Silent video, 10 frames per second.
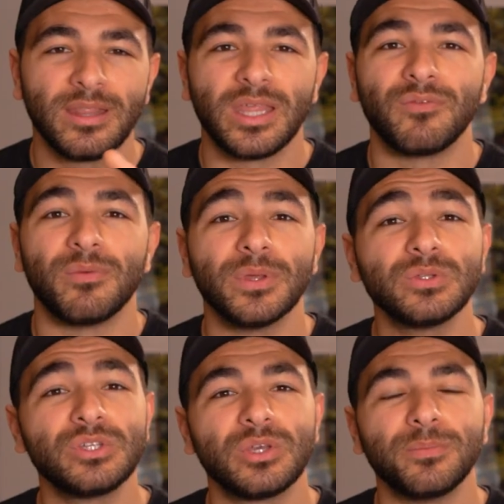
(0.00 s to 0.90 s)
They have a
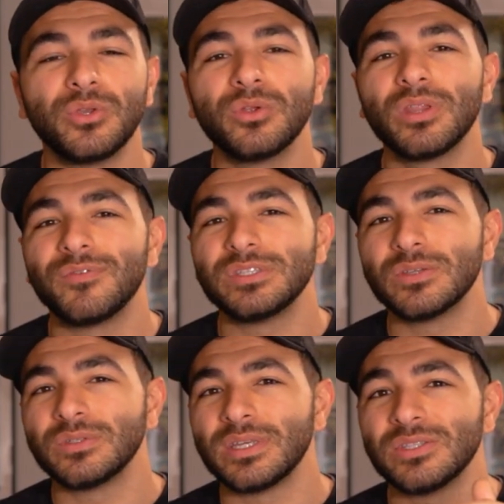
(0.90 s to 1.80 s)
built-in computer that
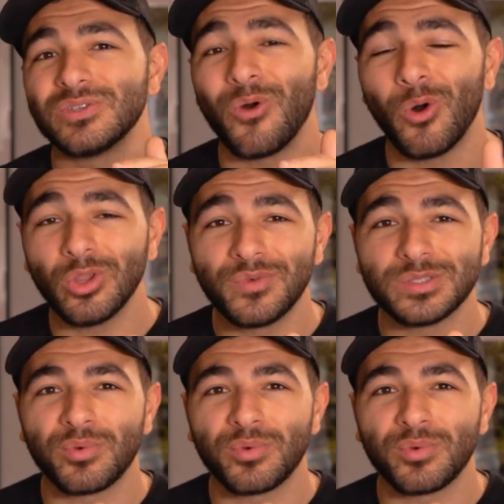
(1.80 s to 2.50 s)
facilitates all of its